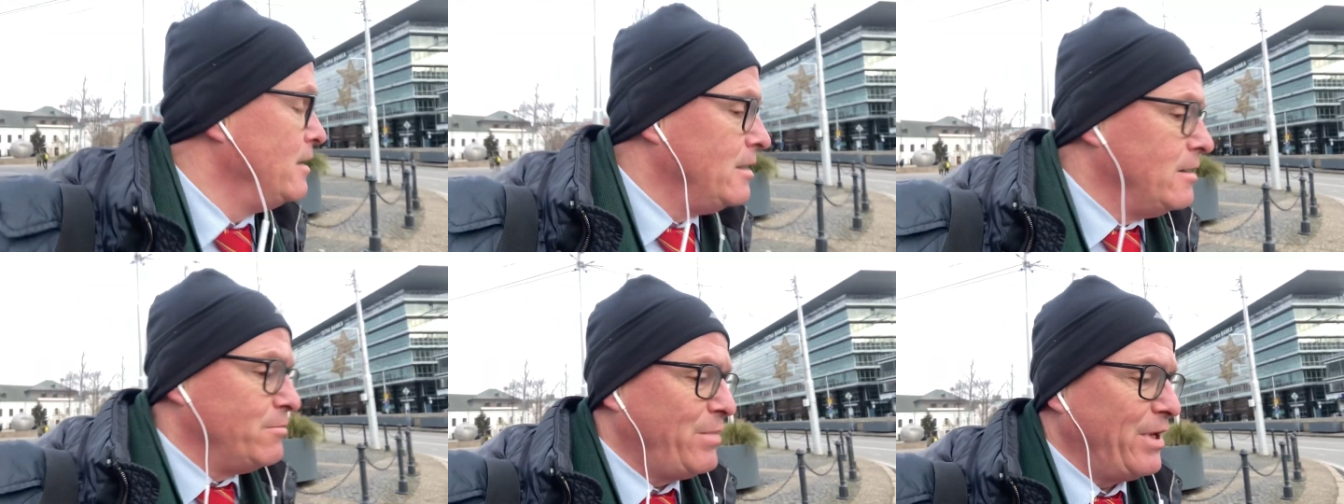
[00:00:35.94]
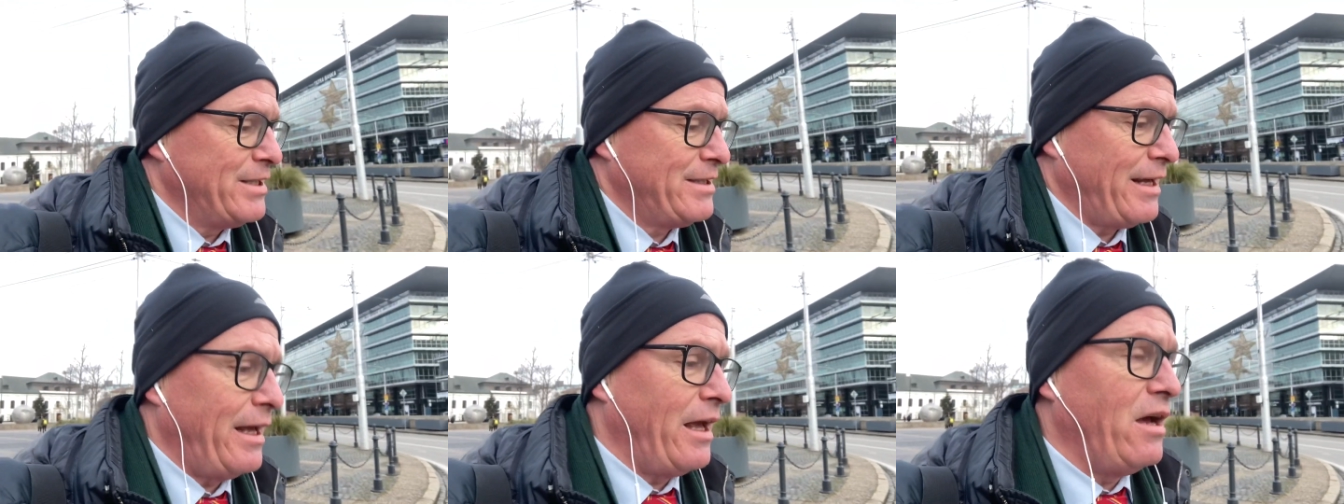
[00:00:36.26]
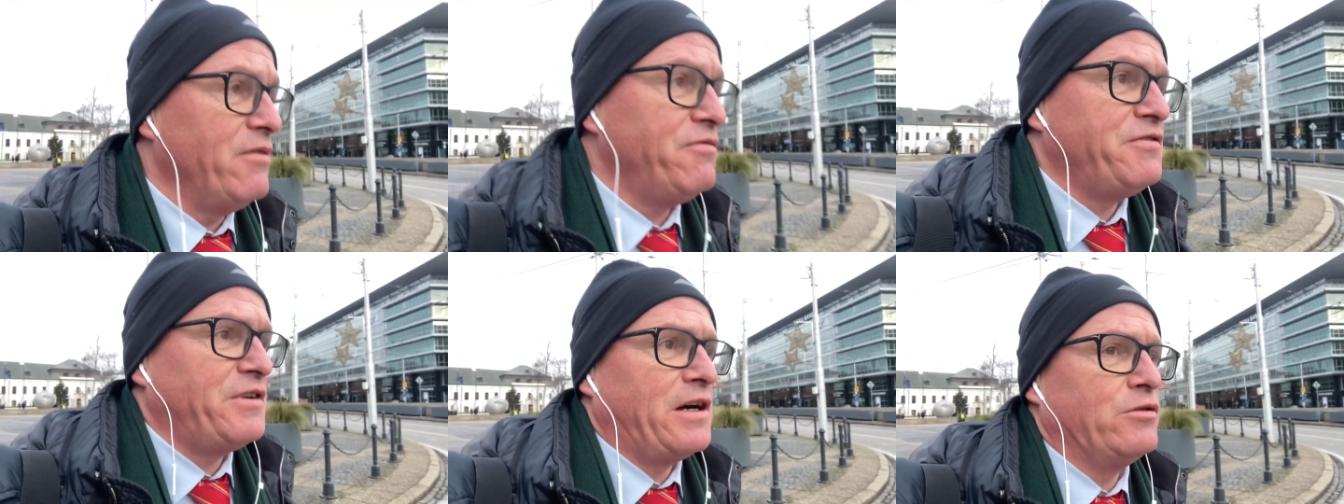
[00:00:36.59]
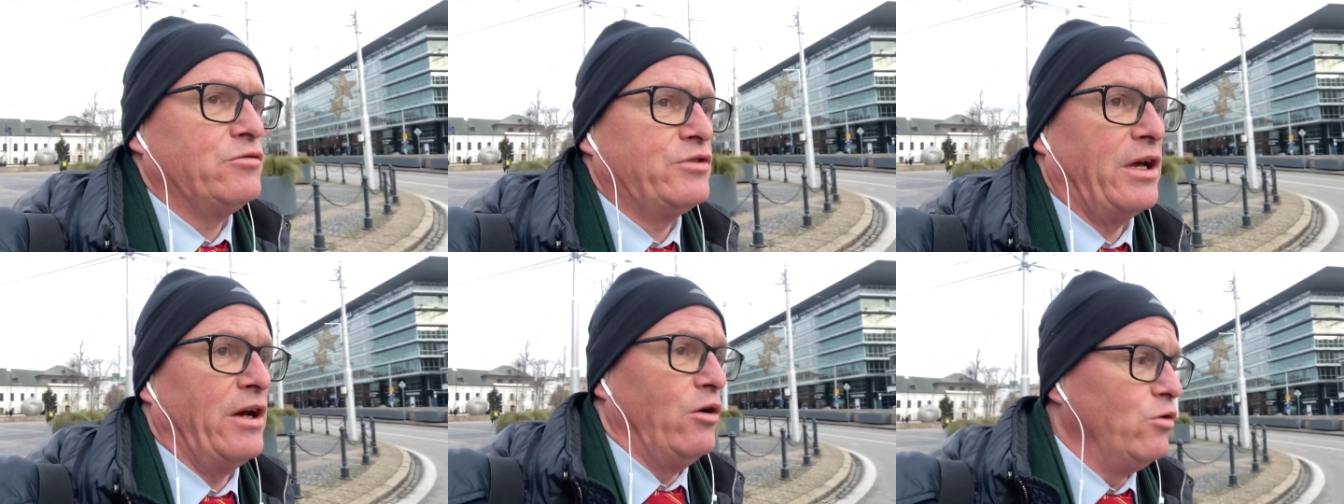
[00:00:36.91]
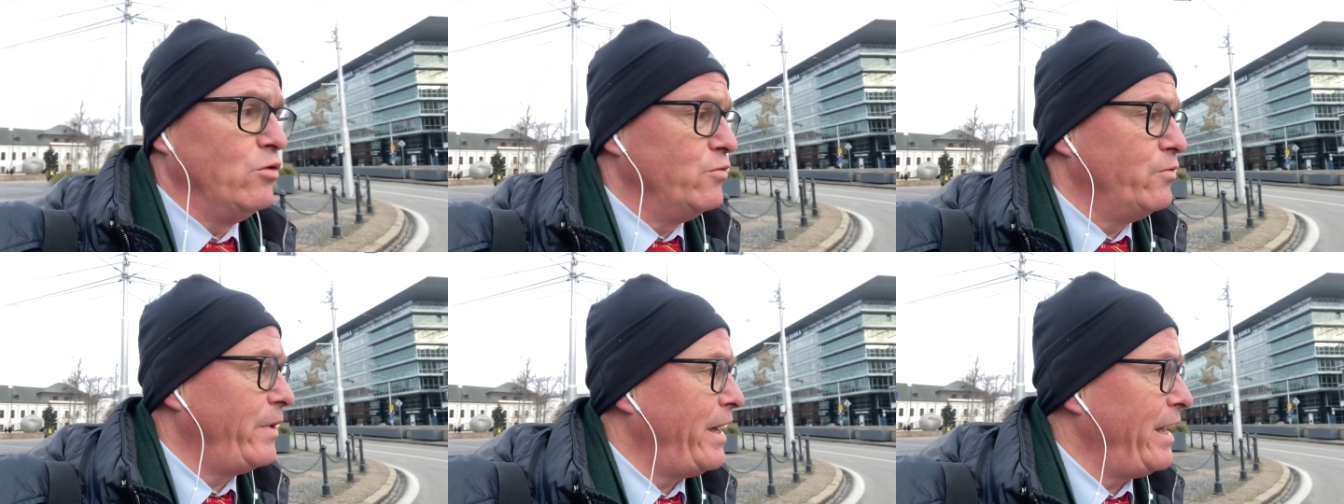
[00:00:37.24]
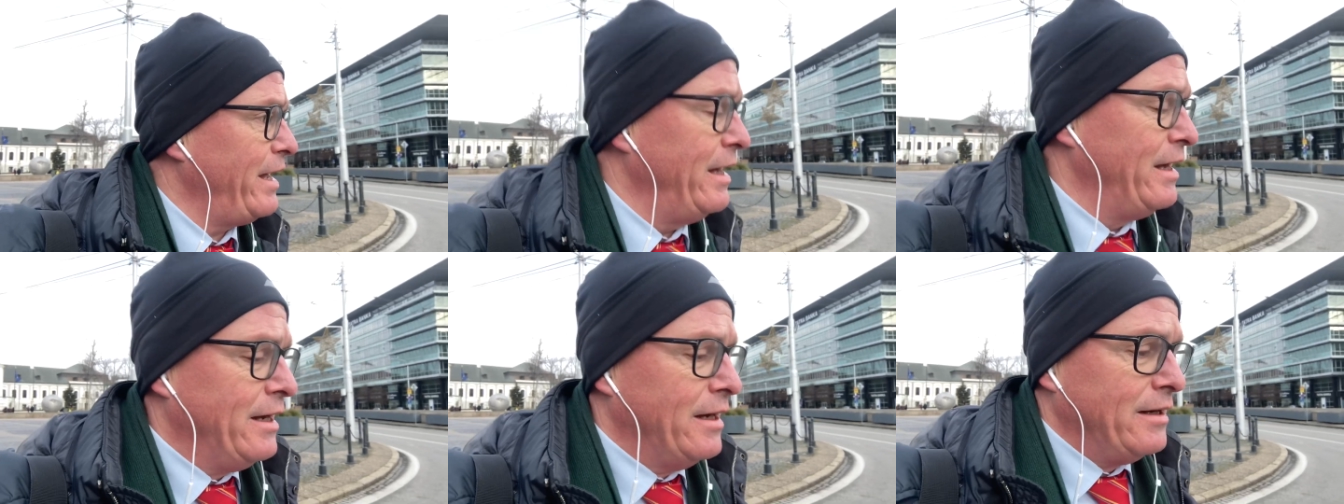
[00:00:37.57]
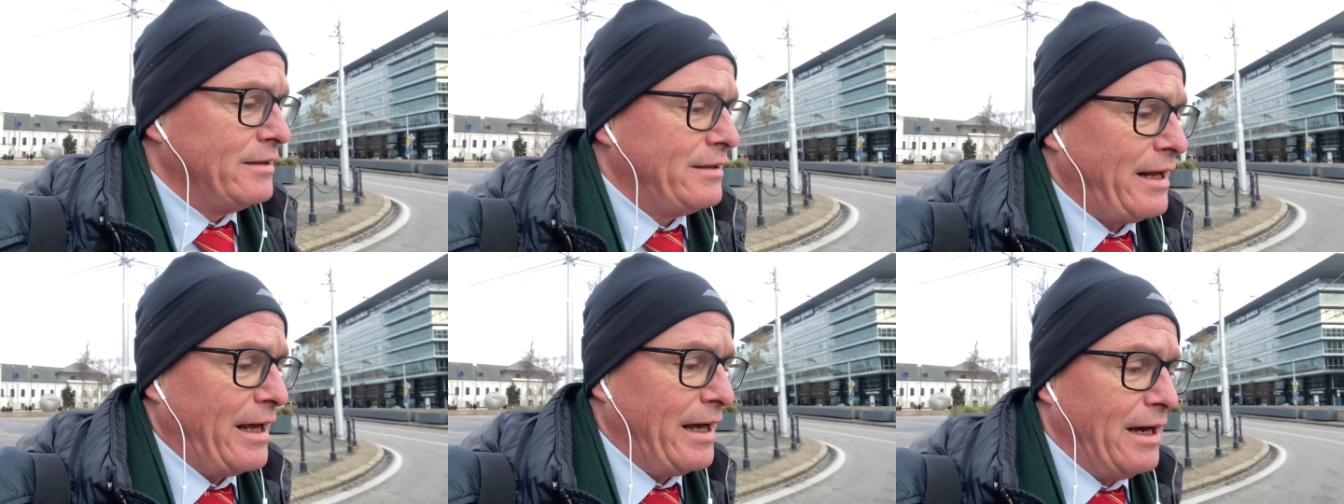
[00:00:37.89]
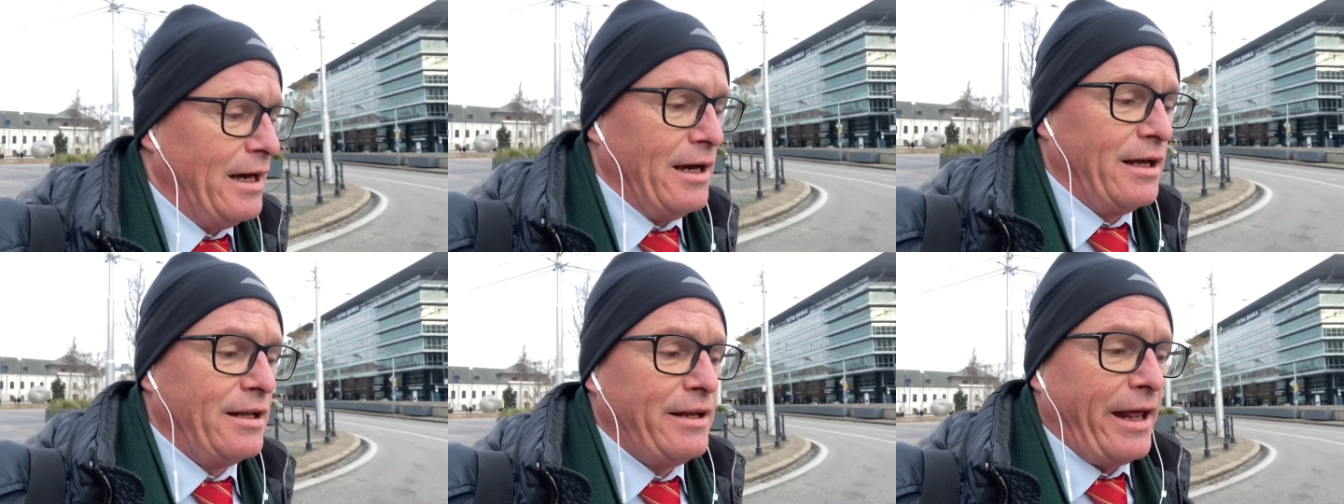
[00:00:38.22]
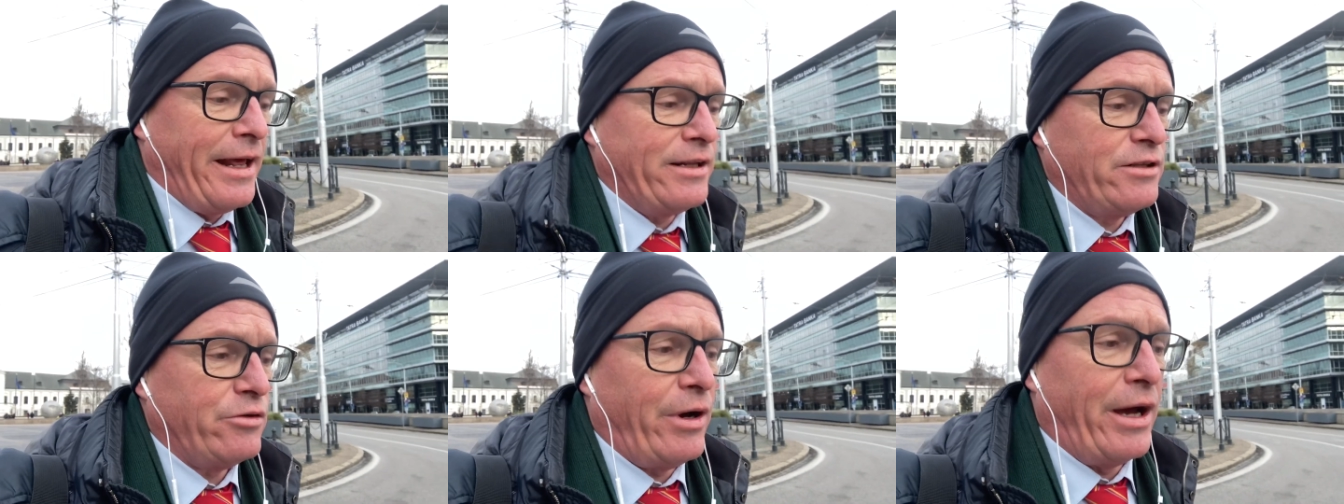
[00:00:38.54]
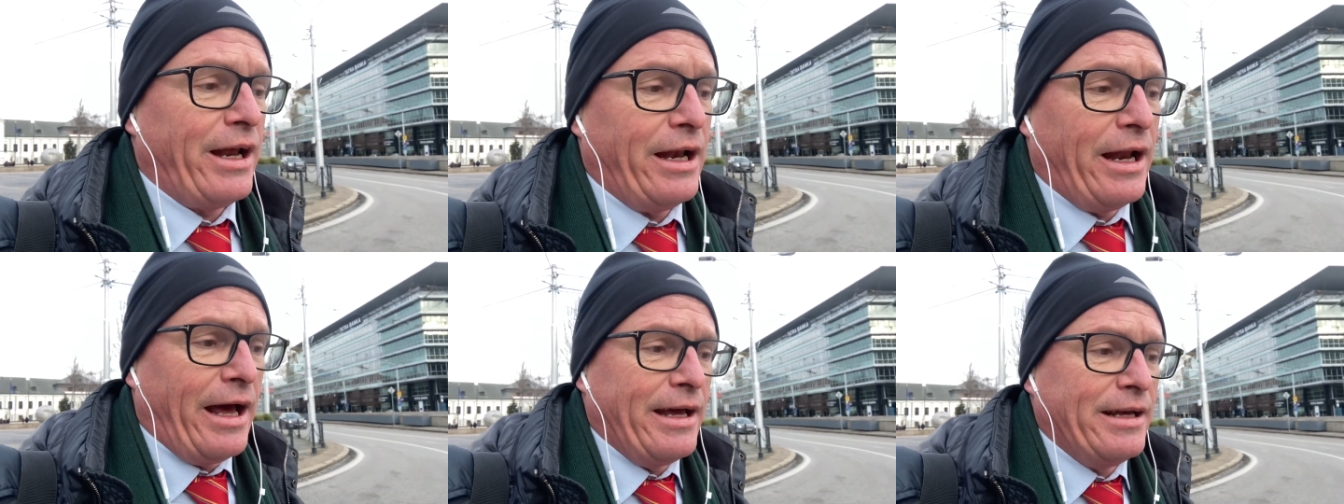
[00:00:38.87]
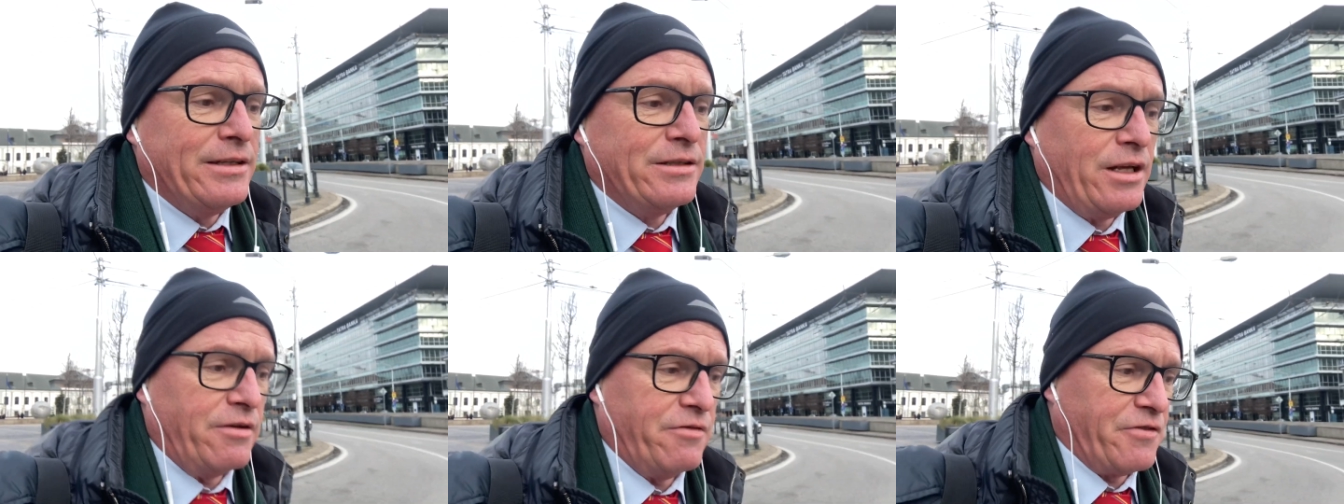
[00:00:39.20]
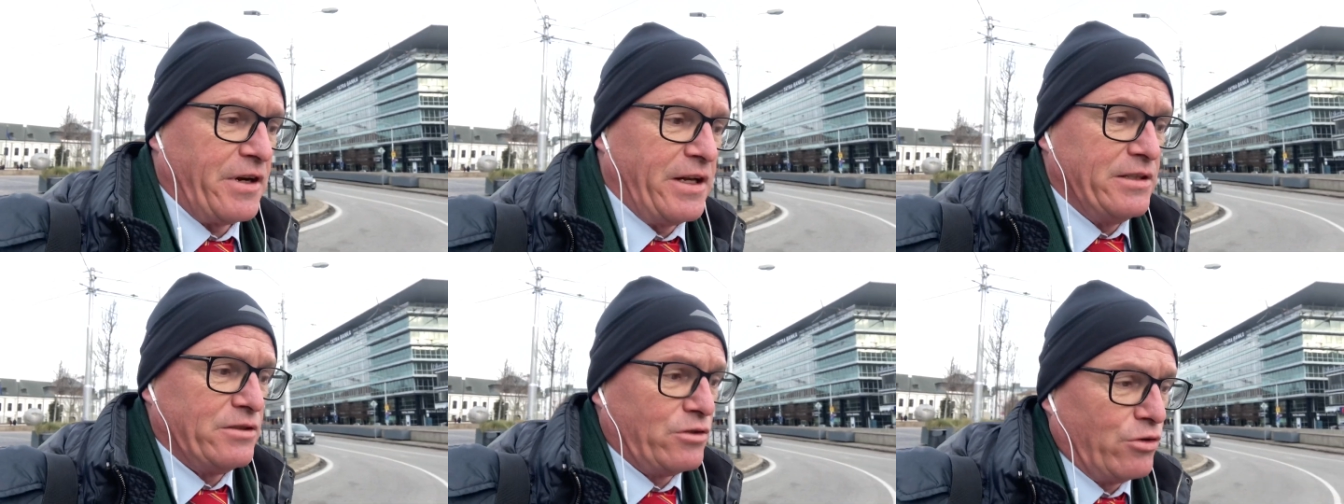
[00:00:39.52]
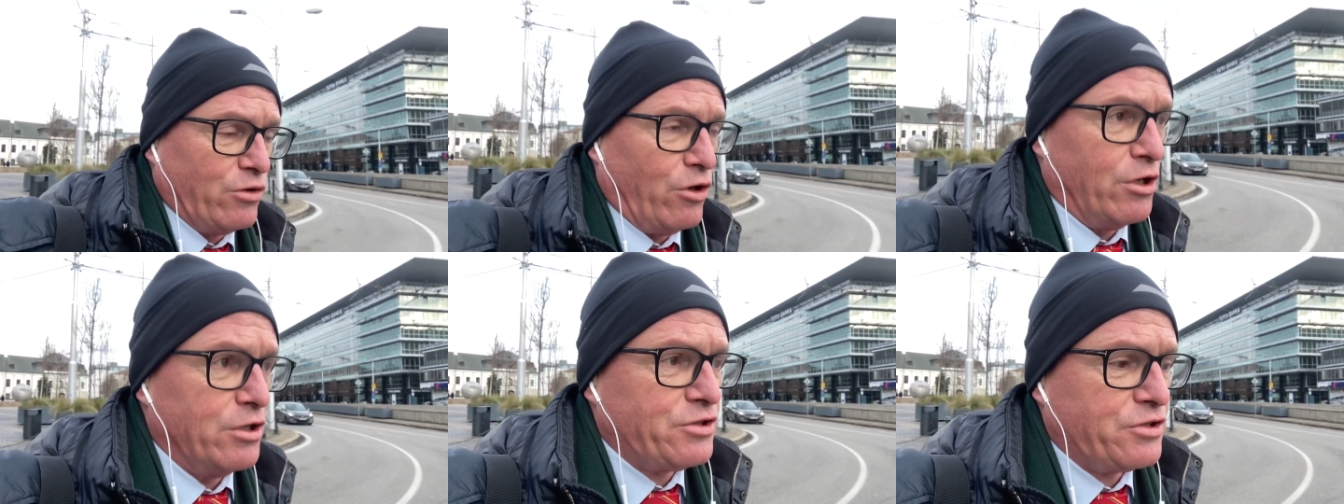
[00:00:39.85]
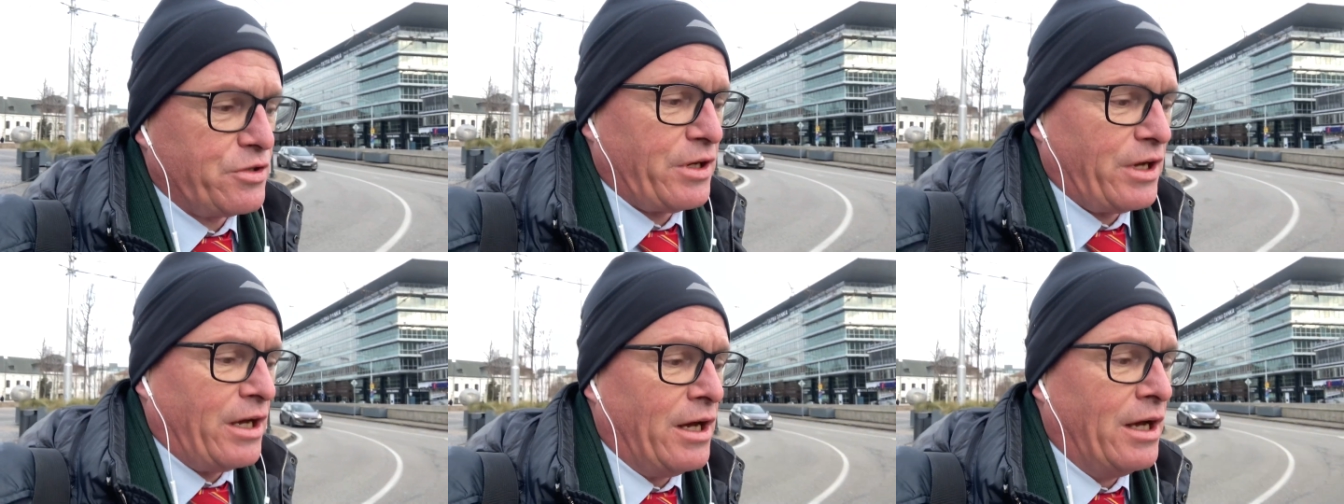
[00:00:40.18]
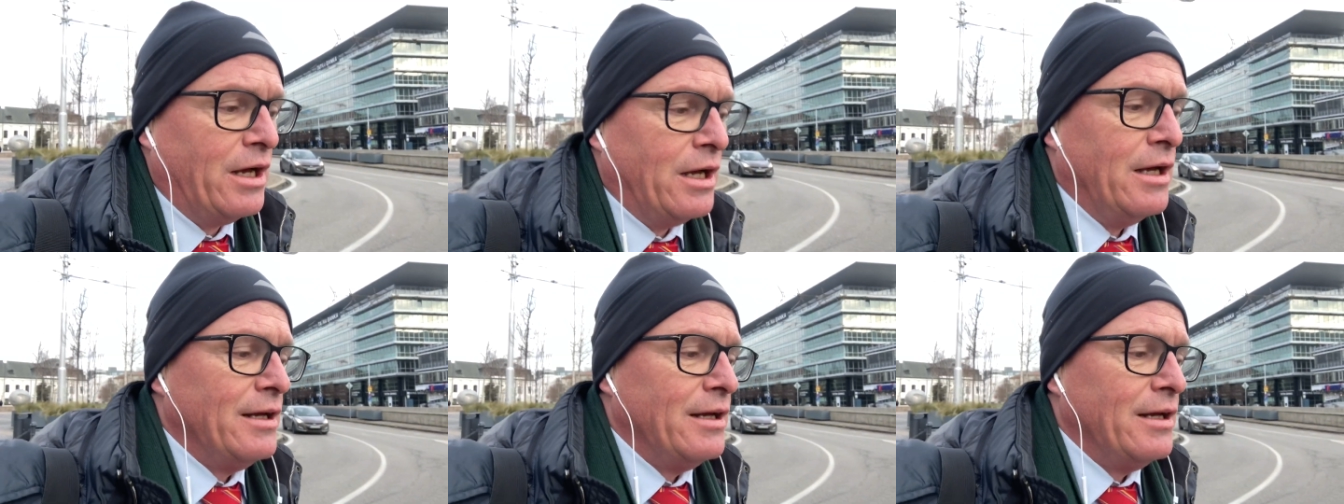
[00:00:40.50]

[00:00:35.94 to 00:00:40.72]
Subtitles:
but they have found their own way. They are a NATO ally, different to Austria.